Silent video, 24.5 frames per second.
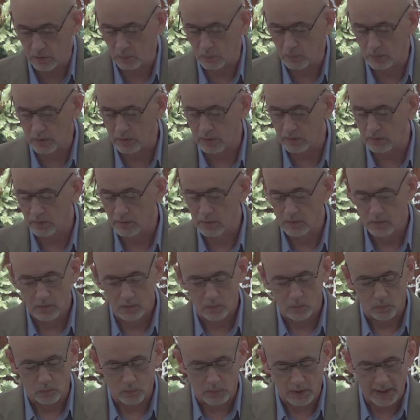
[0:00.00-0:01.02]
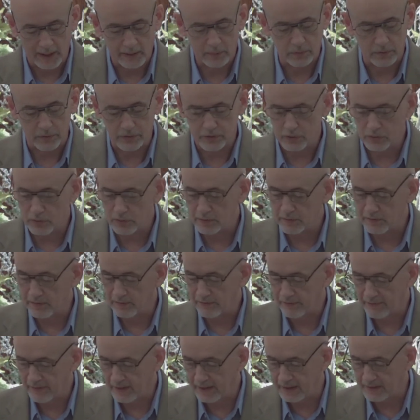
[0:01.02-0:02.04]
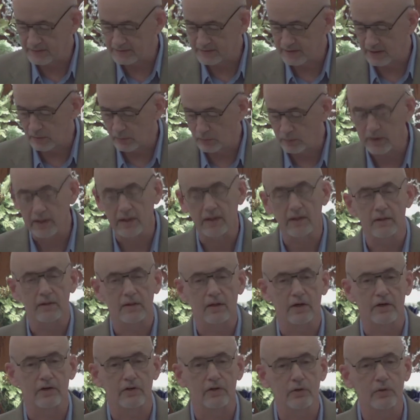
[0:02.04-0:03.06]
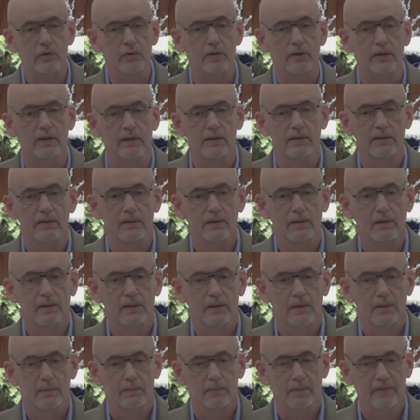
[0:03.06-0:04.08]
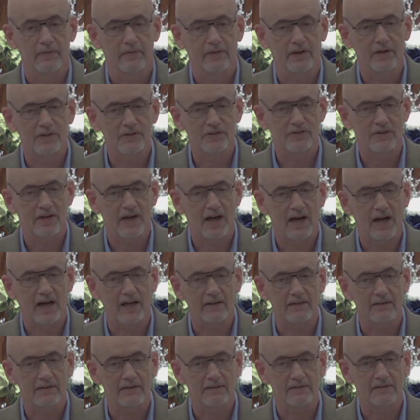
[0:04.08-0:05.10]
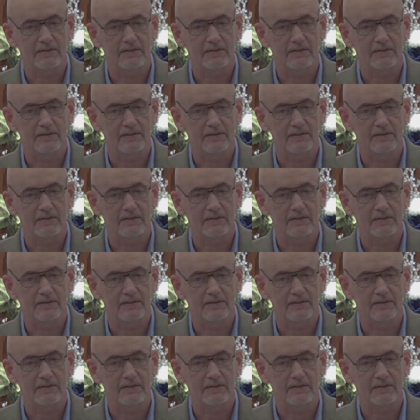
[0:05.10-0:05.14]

know, why we're doing the things that we are doing. But there's not